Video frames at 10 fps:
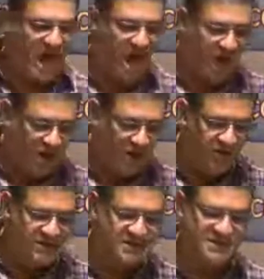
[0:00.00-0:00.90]

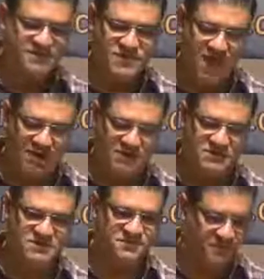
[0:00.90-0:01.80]
always surrounds
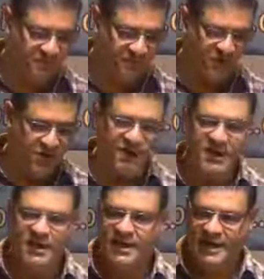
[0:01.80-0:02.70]
before
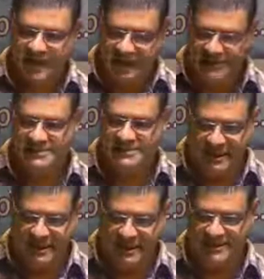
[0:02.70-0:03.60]

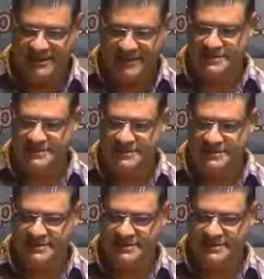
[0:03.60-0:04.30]
his light.